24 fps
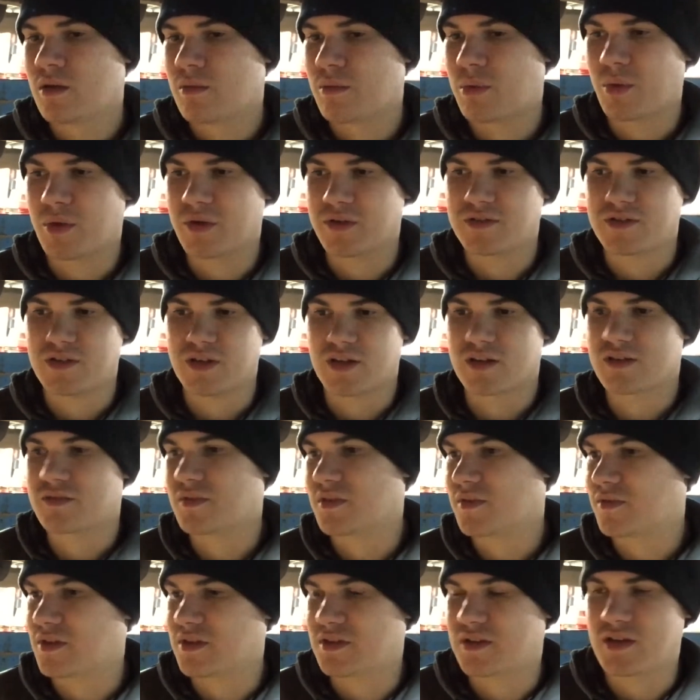
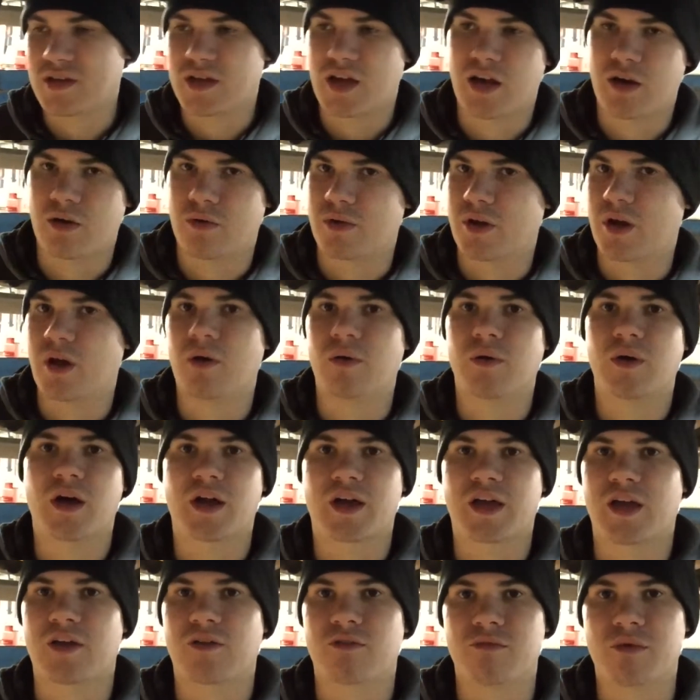VVT, I don't know. I
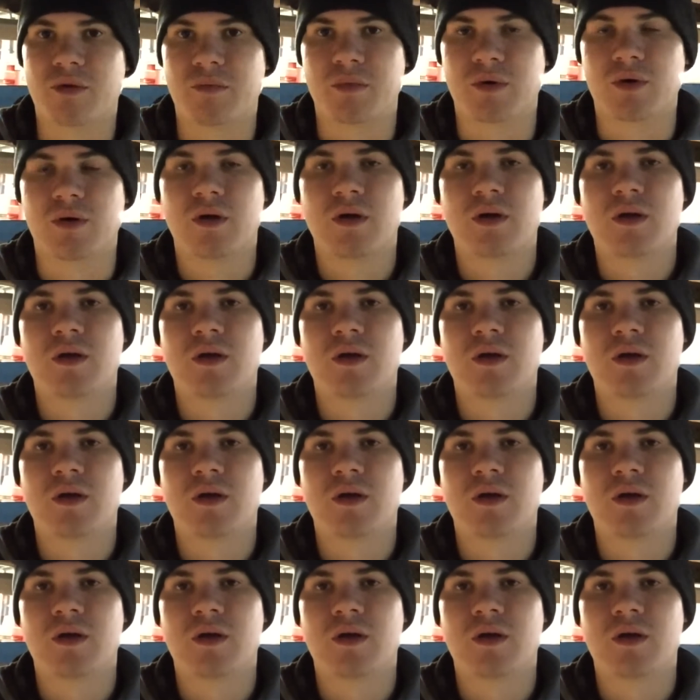can't remember.